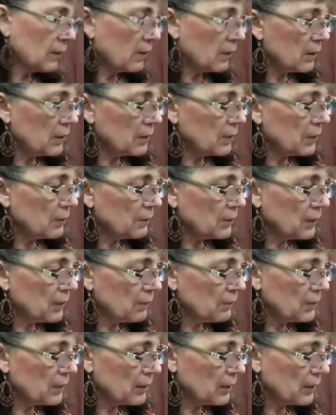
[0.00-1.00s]

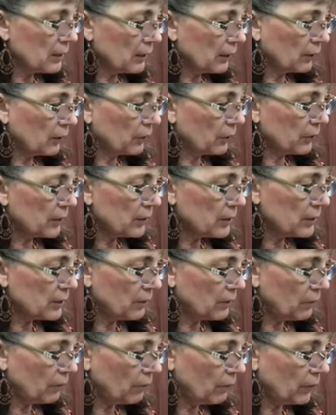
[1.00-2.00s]
sometimes it creates a
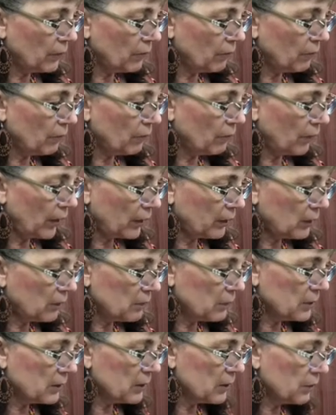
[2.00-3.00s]
little bit of a vacuum
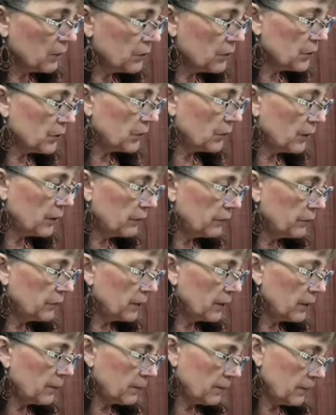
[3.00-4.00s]
seal, so I lift it
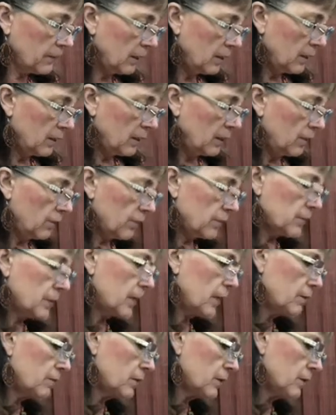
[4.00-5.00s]
up from
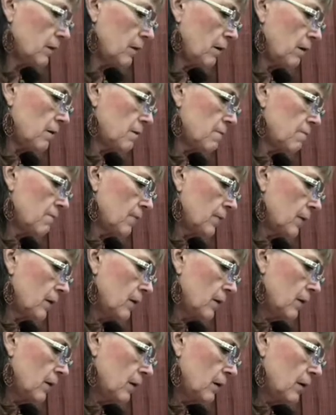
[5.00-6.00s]
time to time.
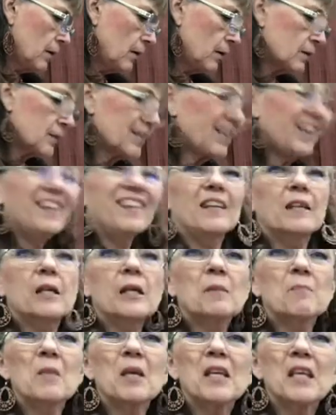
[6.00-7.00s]
It's kind of like
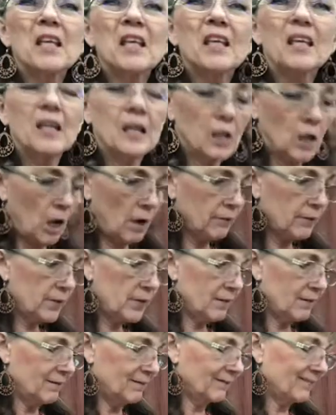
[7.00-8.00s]
making coffee,
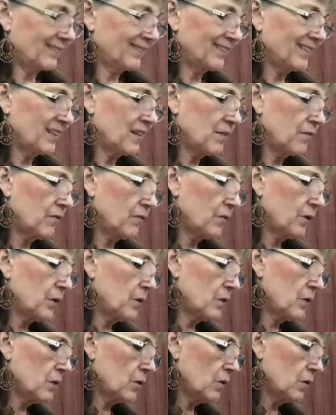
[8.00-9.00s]
very
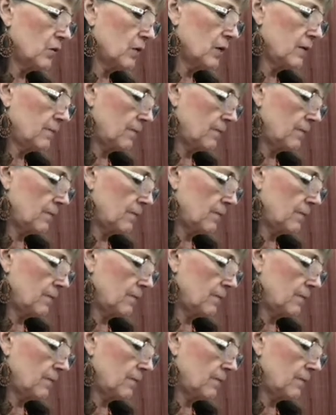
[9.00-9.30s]
slowly.